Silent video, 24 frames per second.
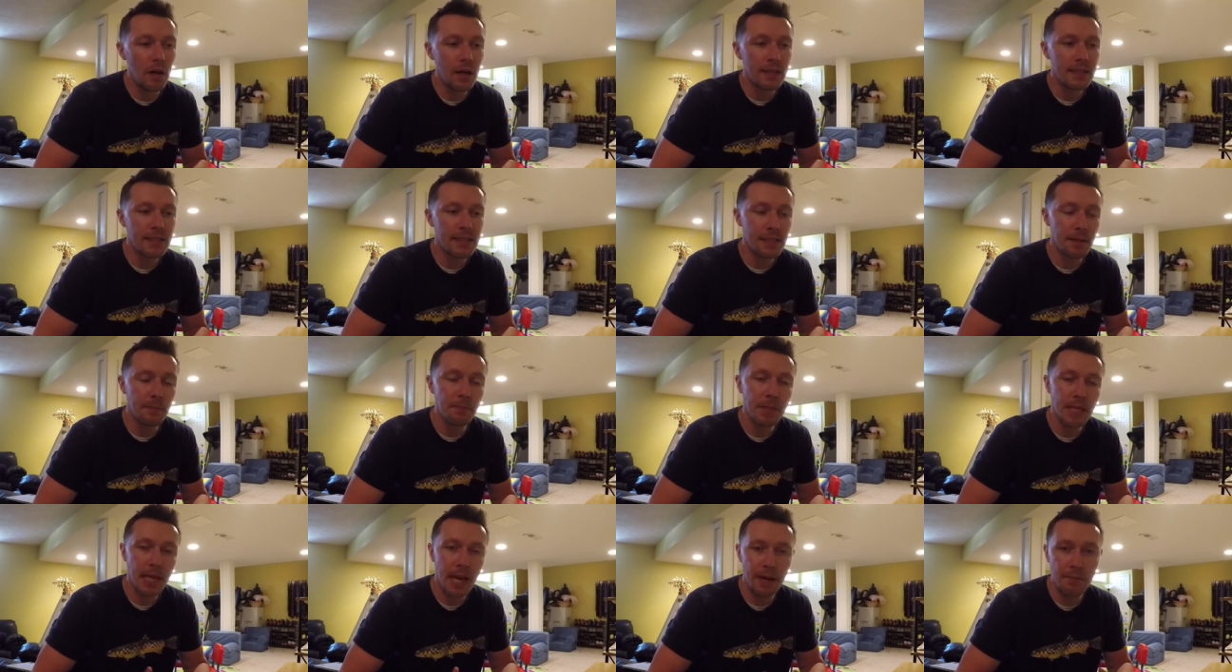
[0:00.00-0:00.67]

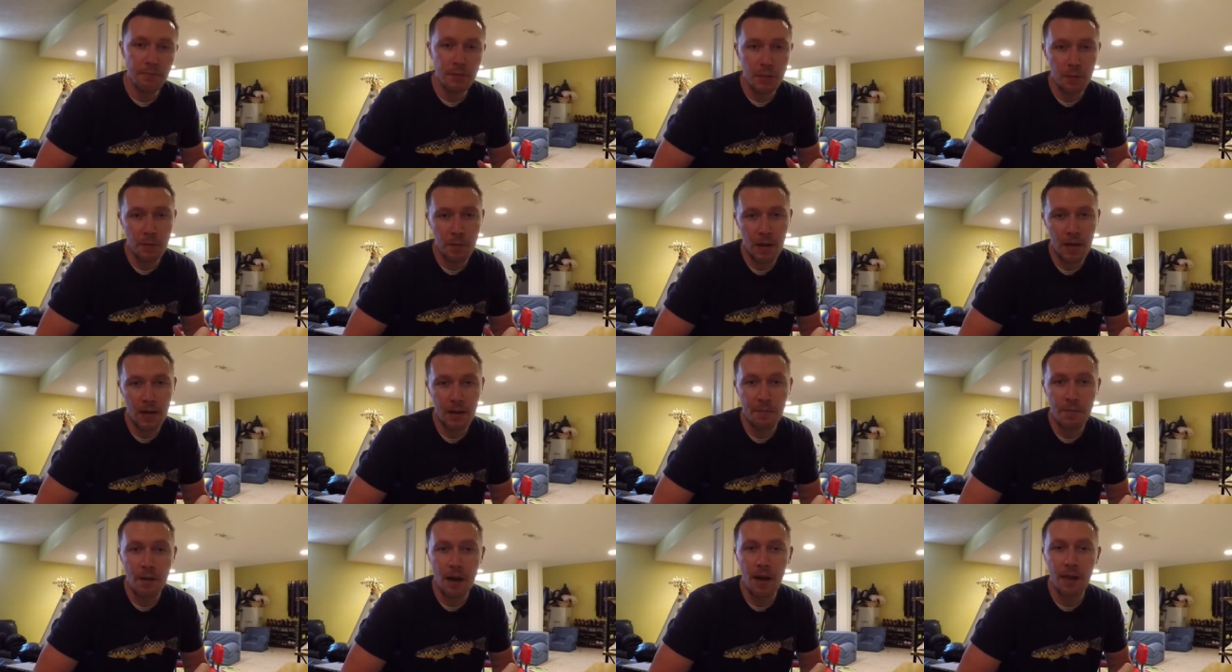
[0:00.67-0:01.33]
sometimes,
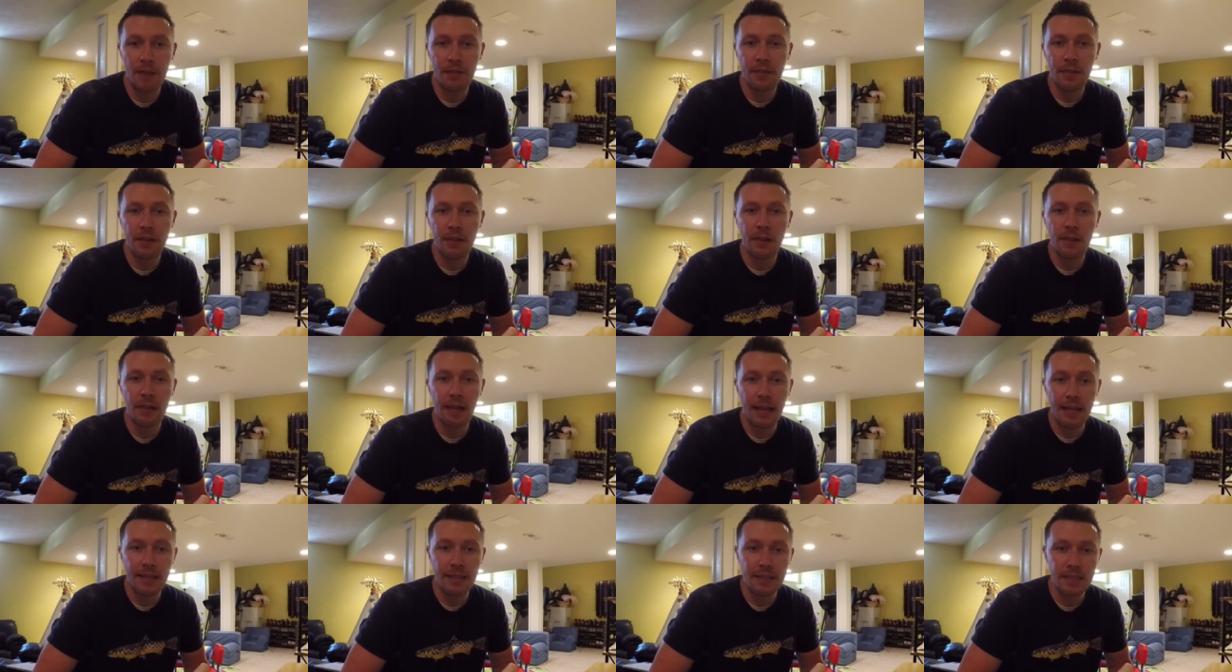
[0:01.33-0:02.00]
depending upon the
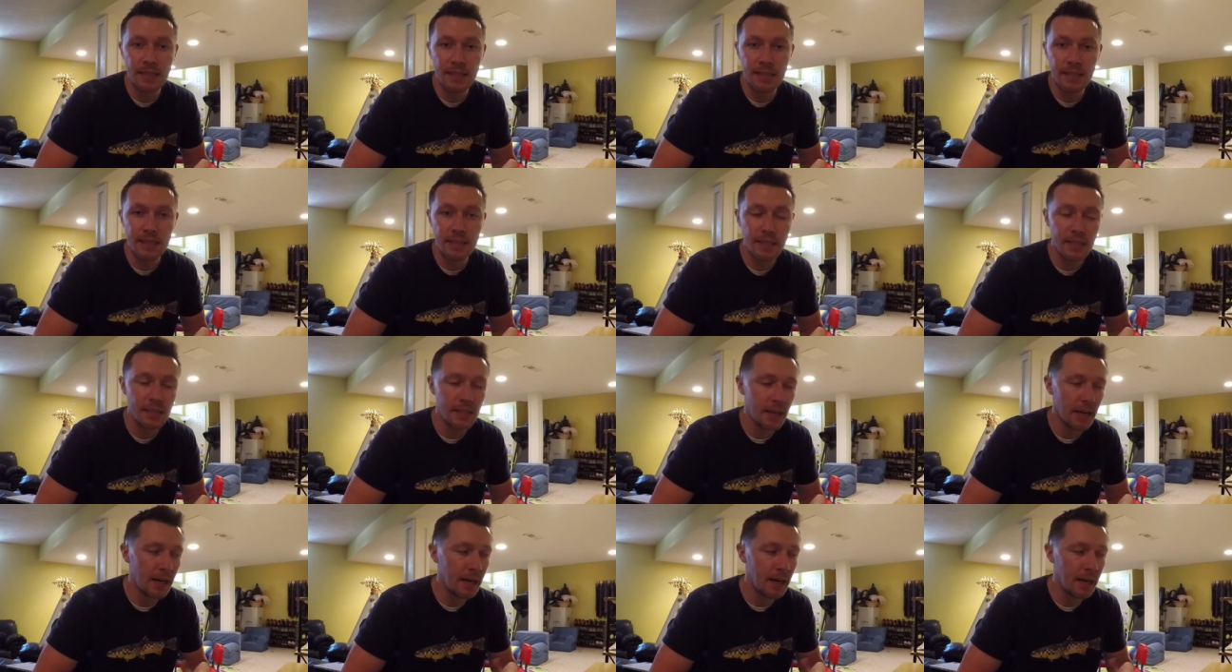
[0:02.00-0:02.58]
lenses,